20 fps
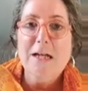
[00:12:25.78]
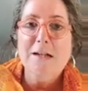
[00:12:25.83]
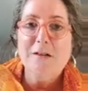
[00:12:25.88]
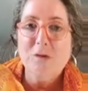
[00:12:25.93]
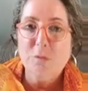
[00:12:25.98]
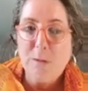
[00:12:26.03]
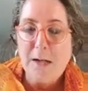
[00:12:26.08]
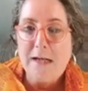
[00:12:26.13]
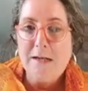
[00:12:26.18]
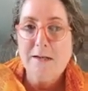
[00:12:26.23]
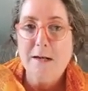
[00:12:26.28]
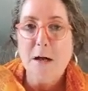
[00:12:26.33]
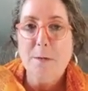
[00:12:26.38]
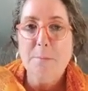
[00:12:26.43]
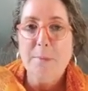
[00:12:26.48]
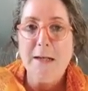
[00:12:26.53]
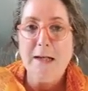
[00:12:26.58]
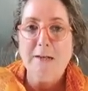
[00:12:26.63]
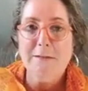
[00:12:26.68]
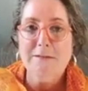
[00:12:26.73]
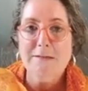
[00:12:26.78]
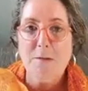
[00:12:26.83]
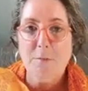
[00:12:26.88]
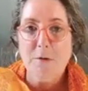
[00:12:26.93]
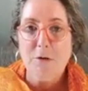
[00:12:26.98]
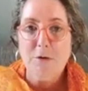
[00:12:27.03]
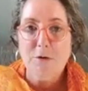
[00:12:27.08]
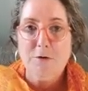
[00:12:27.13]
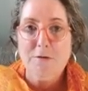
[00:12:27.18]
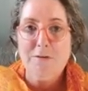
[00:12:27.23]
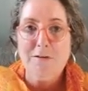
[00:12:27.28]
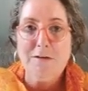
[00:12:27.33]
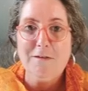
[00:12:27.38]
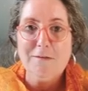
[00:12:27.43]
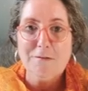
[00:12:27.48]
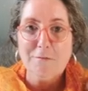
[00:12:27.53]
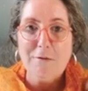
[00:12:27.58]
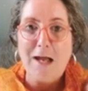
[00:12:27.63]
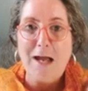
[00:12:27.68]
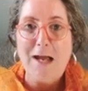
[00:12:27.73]
to end up being someone who sits
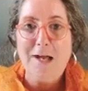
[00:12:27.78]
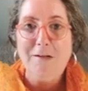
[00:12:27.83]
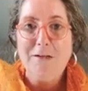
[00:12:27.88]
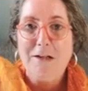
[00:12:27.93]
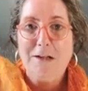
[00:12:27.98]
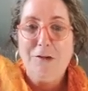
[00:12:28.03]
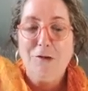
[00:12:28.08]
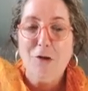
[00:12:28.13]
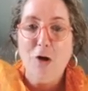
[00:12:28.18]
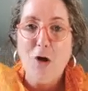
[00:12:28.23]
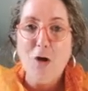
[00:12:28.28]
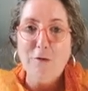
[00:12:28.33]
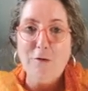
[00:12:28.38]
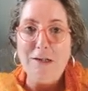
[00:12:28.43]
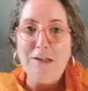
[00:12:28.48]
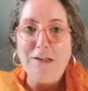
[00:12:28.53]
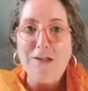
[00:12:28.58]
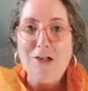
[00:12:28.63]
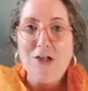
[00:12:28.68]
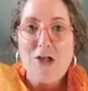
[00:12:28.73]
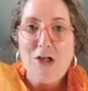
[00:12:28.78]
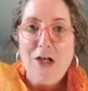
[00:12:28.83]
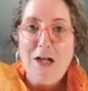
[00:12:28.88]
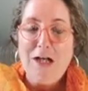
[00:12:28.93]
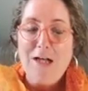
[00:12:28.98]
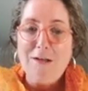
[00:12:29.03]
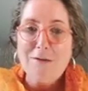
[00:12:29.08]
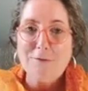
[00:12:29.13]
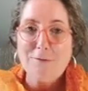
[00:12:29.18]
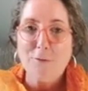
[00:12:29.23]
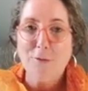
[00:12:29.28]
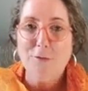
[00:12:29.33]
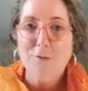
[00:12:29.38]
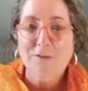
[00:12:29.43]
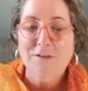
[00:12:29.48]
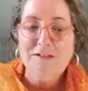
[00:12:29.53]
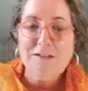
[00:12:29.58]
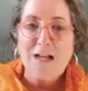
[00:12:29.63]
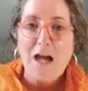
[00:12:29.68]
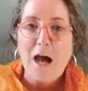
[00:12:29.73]
around in an orange sort of
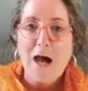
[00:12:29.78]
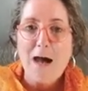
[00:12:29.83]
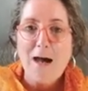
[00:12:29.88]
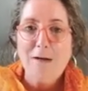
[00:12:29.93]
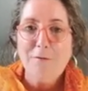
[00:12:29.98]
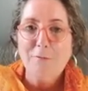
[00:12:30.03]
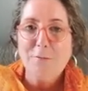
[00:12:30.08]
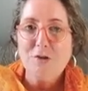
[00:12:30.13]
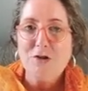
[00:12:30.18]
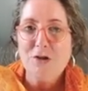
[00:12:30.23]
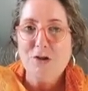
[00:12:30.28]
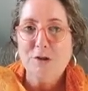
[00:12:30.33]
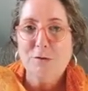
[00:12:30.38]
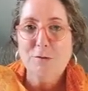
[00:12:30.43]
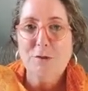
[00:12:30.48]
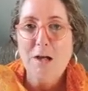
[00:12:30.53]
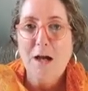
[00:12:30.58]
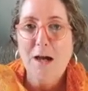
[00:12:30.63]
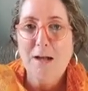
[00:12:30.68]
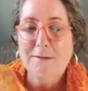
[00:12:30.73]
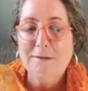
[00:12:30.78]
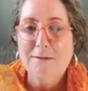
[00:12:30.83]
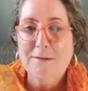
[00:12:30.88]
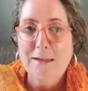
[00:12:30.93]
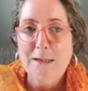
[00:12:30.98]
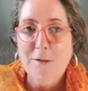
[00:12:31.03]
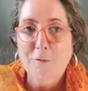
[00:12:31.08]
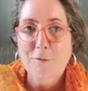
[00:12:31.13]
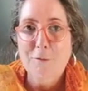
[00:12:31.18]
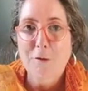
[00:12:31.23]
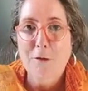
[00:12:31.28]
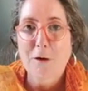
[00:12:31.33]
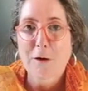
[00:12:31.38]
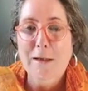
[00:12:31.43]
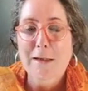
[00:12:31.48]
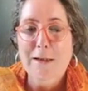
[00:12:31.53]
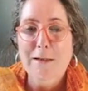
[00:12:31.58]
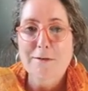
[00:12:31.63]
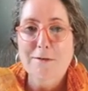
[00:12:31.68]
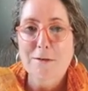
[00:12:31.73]
scarf, which you can't see if you're
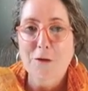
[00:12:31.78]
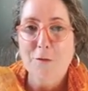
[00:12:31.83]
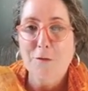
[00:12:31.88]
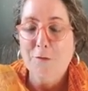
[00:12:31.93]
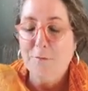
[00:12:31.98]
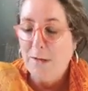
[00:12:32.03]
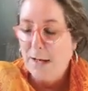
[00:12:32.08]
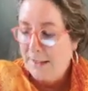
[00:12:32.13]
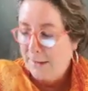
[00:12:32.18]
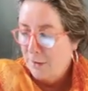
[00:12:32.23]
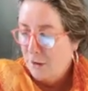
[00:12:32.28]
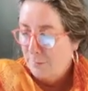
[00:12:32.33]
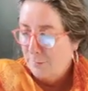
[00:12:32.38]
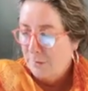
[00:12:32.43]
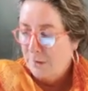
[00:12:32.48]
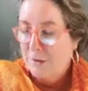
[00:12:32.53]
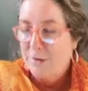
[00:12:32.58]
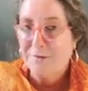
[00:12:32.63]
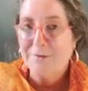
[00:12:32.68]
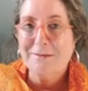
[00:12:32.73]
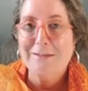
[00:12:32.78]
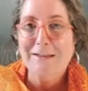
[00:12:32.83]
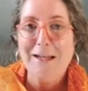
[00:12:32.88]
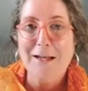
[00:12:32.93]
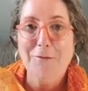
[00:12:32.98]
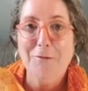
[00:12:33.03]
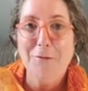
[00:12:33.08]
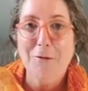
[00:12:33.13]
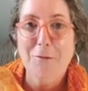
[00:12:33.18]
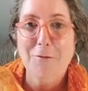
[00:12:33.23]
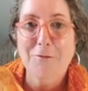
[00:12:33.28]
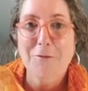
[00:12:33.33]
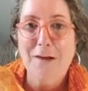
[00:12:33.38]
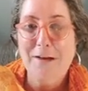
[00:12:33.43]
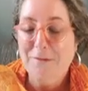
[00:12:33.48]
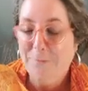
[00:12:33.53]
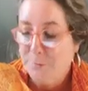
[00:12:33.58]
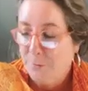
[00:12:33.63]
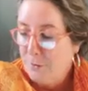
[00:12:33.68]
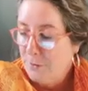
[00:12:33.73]
only listening on the radio, but you can see if you're on
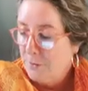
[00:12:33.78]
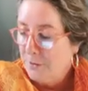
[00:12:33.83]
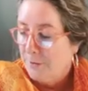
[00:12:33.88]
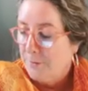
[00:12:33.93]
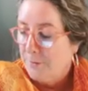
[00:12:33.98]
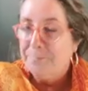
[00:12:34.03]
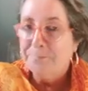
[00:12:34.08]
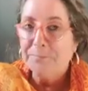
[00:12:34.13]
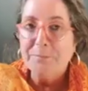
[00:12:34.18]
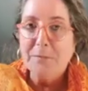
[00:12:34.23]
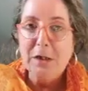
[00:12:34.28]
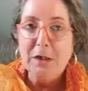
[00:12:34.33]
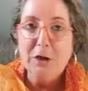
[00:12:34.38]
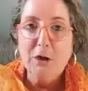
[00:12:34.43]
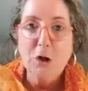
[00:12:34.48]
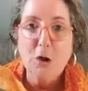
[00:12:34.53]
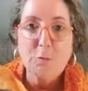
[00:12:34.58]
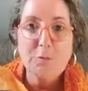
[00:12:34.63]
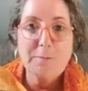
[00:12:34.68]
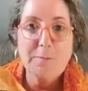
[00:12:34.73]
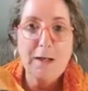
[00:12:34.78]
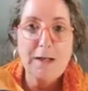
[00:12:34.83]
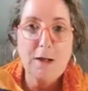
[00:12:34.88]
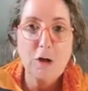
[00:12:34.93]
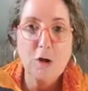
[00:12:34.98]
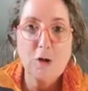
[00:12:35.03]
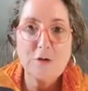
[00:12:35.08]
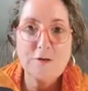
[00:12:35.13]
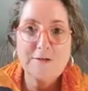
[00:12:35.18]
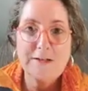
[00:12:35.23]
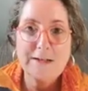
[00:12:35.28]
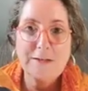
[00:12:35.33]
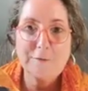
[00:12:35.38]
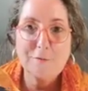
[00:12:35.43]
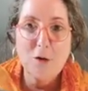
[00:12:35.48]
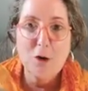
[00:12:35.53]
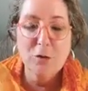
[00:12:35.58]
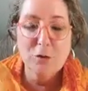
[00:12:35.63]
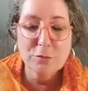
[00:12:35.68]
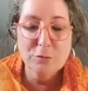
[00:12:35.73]
Facebook, you know, with my own deck of
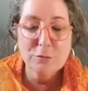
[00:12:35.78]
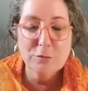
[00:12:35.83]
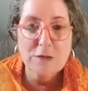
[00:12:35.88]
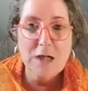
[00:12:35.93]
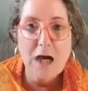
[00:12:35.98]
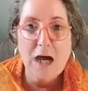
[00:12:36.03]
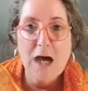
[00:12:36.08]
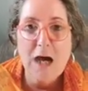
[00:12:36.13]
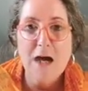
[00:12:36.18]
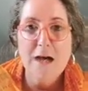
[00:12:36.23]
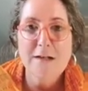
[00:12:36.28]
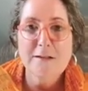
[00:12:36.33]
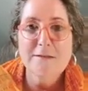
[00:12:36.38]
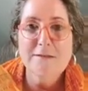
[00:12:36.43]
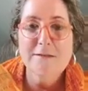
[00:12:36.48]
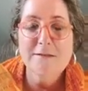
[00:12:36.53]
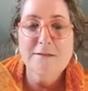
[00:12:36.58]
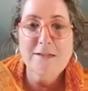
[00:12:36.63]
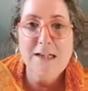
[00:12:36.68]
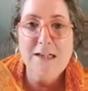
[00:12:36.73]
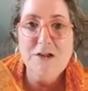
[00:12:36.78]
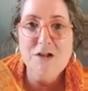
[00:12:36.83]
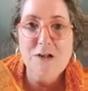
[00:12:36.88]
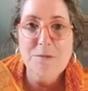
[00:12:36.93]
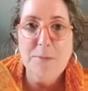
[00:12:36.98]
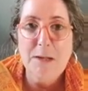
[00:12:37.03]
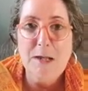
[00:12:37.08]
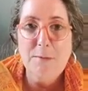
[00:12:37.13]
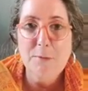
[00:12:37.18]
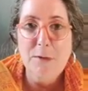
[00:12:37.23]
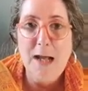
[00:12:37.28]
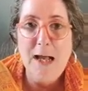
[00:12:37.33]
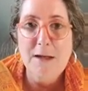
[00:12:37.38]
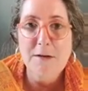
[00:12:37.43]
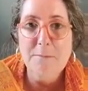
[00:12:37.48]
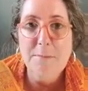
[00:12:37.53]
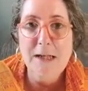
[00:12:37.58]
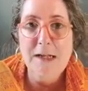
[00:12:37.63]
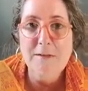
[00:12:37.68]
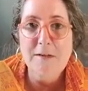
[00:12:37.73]
oracle cards, teaching people how to
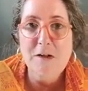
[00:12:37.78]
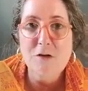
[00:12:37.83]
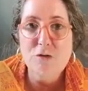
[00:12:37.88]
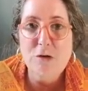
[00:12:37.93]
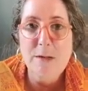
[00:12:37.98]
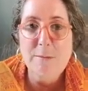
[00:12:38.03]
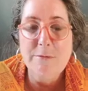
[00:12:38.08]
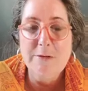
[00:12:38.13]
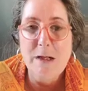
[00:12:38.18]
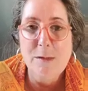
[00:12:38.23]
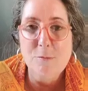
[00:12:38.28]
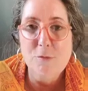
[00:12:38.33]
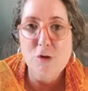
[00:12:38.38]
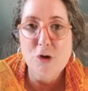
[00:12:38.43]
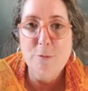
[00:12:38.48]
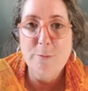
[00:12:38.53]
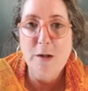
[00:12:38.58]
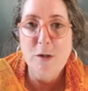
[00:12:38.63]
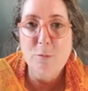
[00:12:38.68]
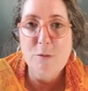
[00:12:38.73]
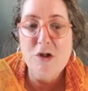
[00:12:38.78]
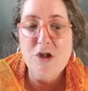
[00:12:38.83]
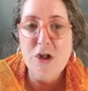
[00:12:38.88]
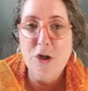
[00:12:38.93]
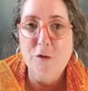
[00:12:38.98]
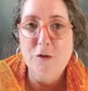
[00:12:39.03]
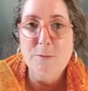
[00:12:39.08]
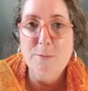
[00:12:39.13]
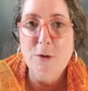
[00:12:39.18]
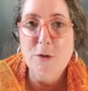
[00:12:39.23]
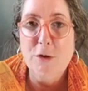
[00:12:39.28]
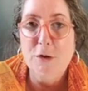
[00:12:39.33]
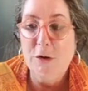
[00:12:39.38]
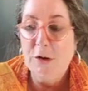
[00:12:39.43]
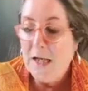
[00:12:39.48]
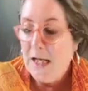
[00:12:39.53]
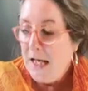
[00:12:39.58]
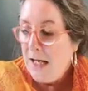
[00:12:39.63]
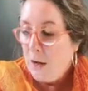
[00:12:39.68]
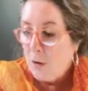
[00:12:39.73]
make their dreams come true by wishing on the moon.
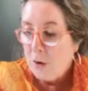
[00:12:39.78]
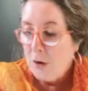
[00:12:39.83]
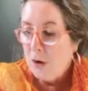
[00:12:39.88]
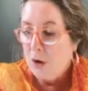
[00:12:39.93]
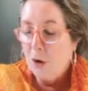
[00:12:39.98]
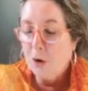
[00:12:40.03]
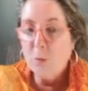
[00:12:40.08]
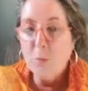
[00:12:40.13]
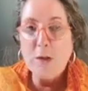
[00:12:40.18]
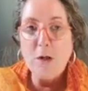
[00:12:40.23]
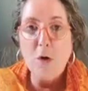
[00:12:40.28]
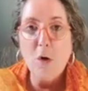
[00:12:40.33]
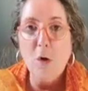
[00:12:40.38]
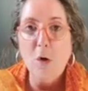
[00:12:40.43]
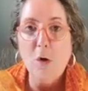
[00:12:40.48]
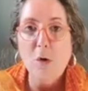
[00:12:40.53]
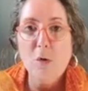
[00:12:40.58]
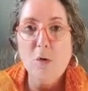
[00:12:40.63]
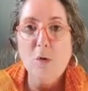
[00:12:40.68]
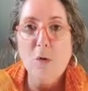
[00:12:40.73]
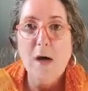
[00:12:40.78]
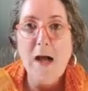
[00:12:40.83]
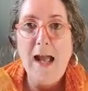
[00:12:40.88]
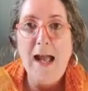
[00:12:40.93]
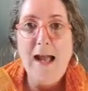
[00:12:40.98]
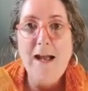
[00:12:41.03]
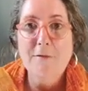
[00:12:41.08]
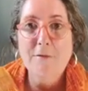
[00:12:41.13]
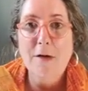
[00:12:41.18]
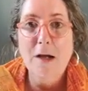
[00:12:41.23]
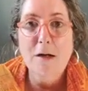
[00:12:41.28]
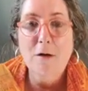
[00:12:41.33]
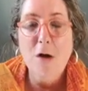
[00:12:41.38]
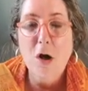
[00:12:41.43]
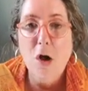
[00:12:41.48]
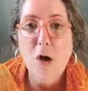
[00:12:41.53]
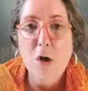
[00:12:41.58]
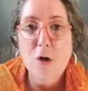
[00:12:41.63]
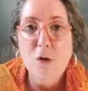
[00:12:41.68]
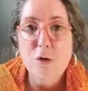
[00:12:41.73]
You know, we all have our
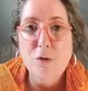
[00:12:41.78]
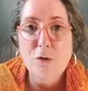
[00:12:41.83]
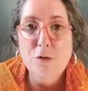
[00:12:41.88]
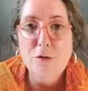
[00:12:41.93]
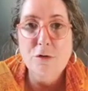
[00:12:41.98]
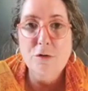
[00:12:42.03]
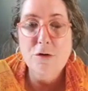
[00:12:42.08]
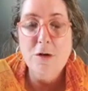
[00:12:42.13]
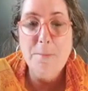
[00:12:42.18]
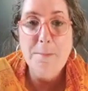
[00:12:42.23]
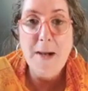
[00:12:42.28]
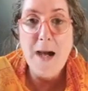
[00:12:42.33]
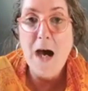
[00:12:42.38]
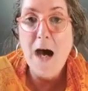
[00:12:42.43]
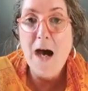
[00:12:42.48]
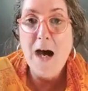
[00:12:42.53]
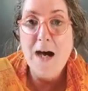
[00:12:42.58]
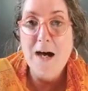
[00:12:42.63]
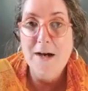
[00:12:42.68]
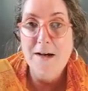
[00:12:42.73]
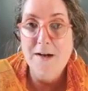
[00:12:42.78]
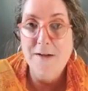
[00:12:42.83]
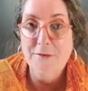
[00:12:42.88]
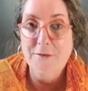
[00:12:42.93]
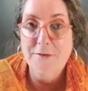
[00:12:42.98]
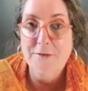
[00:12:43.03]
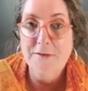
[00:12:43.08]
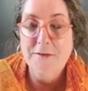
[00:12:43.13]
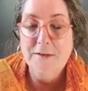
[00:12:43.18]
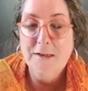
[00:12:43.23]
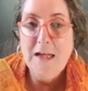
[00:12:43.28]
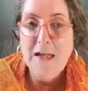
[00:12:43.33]
own paths.